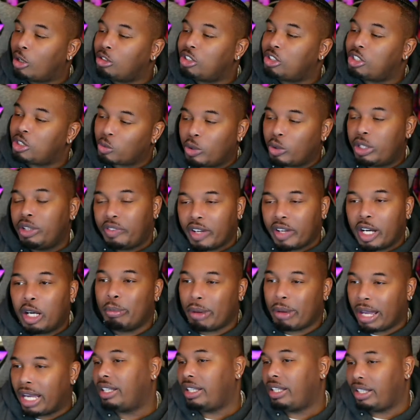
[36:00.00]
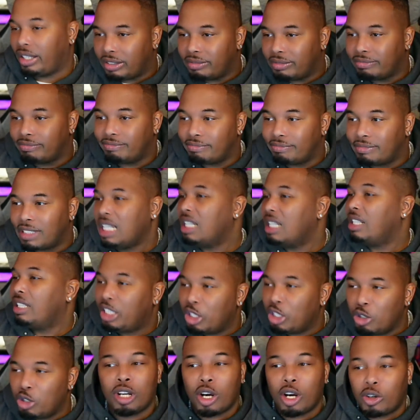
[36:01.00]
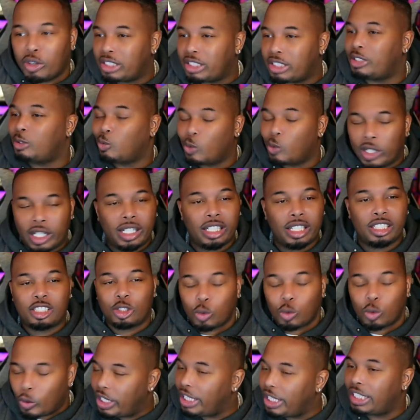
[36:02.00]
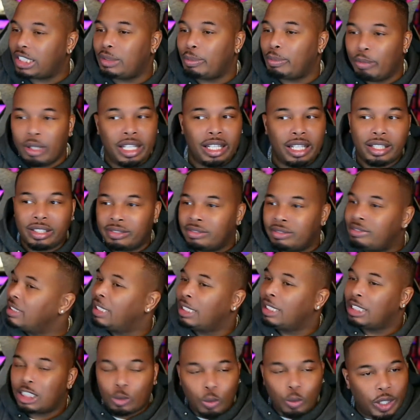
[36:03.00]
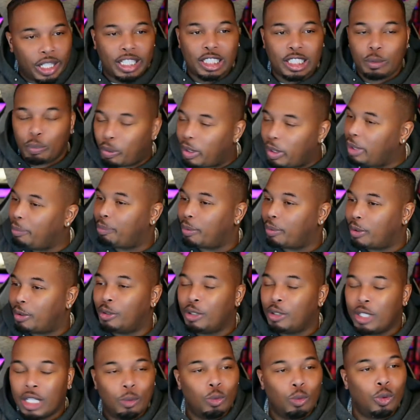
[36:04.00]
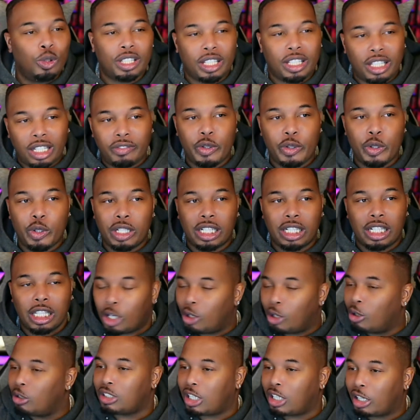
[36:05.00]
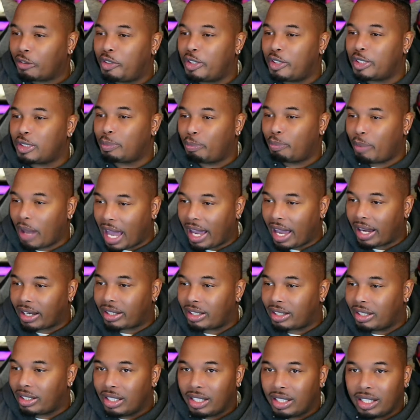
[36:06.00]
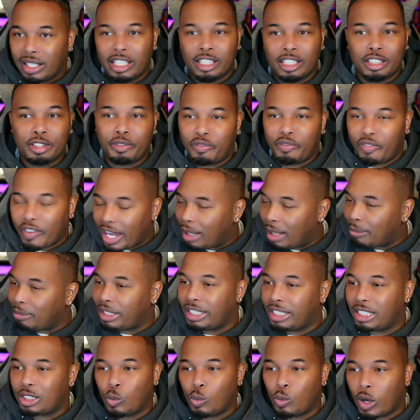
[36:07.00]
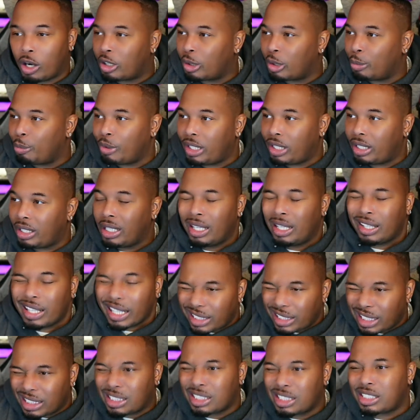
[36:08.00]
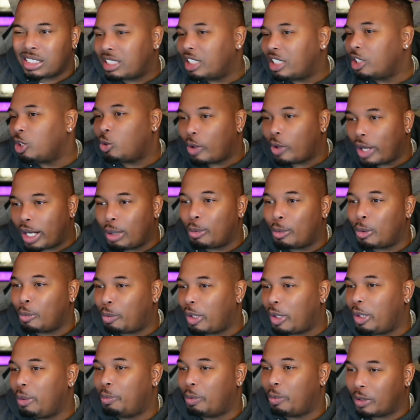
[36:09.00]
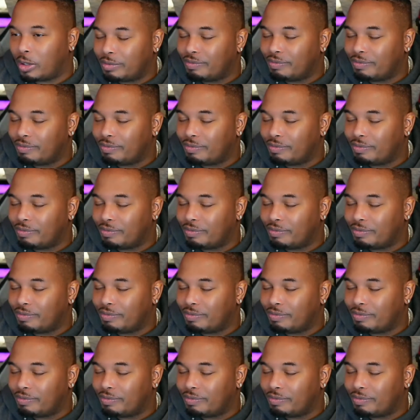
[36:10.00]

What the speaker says: Sharif El-Mekki, you know this is one of the sweetest men, sweetest people, will give you the clothes off his back. His family is welcoming. Like, these are just incredible people.